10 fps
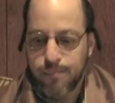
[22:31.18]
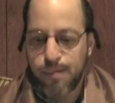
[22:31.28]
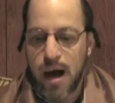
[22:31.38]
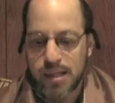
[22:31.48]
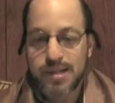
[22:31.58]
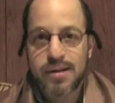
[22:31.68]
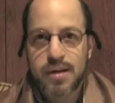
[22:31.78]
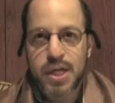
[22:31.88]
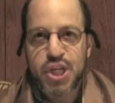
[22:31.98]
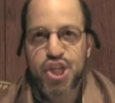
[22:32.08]
But
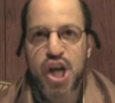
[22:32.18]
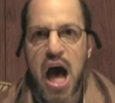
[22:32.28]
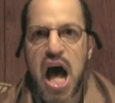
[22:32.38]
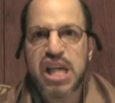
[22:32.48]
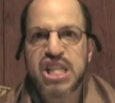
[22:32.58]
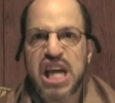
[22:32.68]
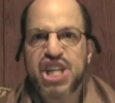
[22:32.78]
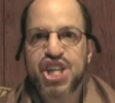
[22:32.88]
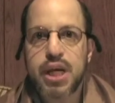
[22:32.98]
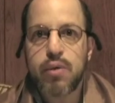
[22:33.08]
just as
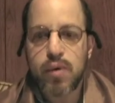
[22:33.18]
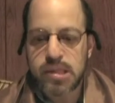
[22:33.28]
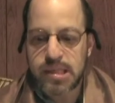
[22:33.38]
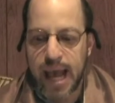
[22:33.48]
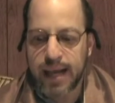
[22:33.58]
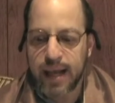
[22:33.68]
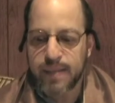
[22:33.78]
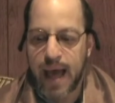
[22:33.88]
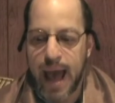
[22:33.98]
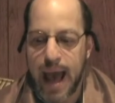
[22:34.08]
she was
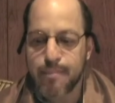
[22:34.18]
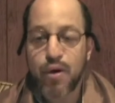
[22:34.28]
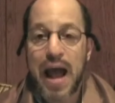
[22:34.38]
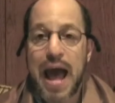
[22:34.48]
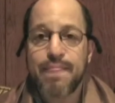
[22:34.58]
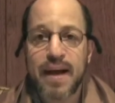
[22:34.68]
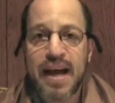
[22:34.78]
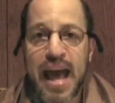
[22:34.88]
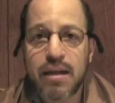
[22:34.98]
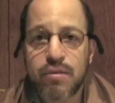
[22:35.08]
taking the hammer and the
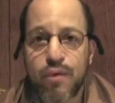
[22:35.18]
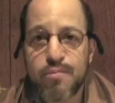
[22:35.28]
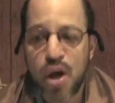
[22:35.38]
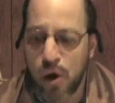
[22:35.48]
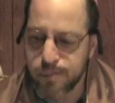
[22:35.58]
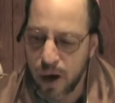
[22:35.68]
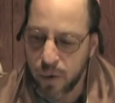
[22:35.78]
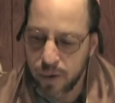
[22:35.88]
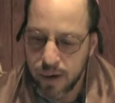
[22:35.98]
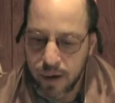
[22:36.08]
nail from
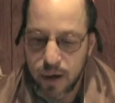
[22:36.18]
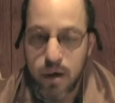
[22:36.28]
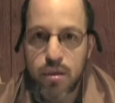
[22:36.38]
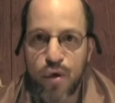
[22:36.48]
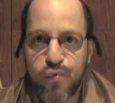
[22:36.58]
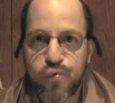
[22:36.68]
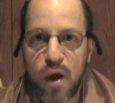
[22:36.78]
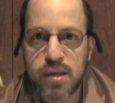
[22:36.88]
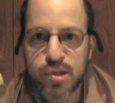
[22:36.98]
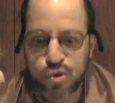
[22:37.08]
Yomo, the
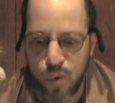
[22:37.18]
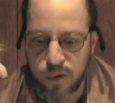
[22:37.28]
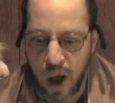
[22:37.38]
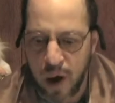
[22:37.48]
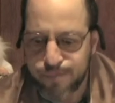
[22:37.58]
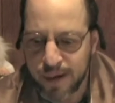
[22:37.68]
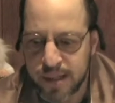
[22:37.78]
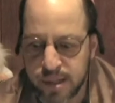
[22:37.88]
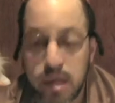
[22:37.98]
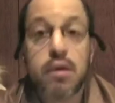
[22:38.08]
front door
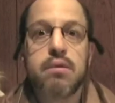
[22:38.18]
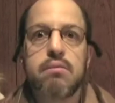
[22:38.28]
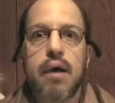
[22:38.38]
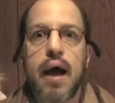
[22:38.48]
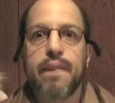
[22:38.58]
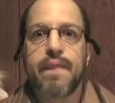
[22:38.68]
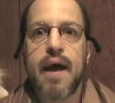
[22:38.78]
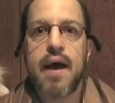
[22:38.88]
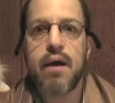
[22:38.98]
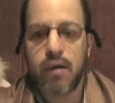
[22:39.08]
opened, and
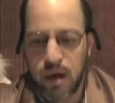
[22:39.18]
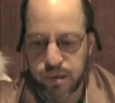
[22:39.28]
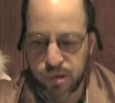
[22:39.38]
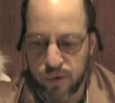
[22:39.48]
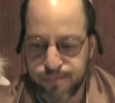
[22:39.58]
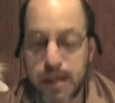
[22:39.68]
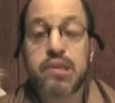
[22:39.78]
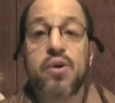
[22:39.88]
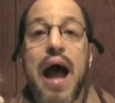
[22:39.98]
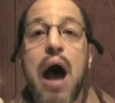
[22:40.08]
there stood
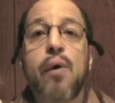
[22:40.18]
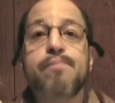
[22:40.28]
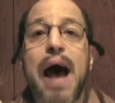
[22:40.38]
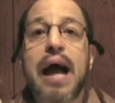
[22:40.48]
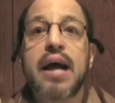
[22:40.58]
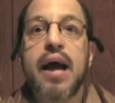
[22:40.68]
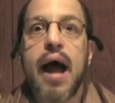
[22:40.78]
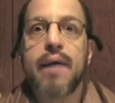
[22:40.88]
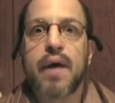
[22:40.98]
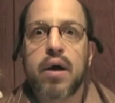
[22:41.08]
Mr. Auerbach
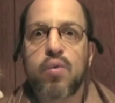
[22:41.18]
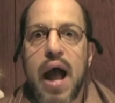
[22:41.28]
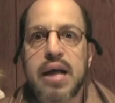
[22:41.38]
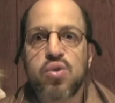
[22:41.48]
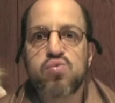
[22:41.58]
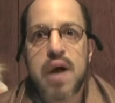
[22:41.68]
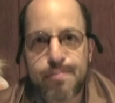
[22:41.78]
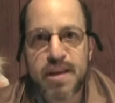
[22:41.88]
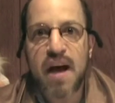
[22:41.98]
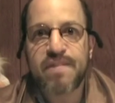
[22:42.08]
and the Grand
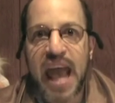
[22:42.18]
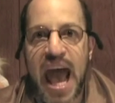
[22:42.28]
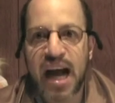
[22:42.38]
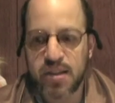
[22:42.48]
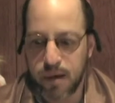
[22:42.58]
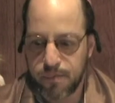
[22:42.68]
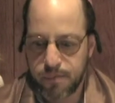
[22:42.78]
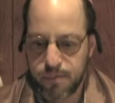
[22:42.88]
Rebbe of Canada.